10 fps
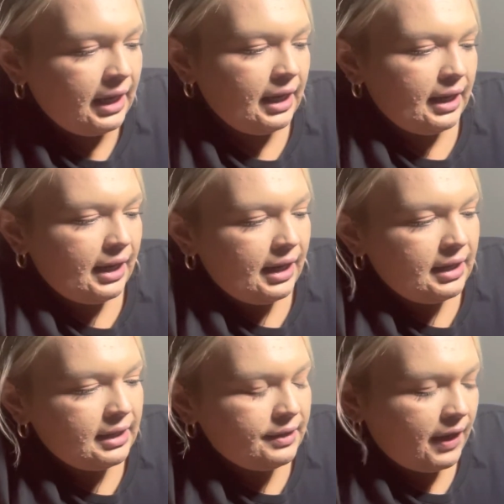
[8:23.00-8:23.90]

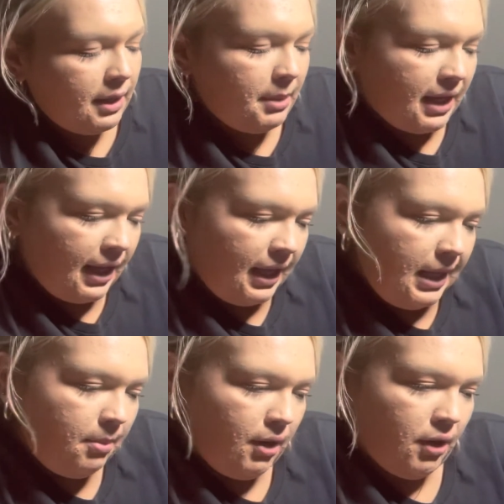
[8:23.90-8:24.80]
can develop
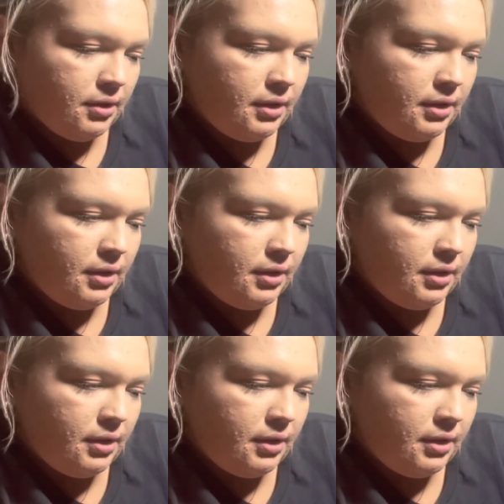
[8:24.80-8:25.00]
inhibitors.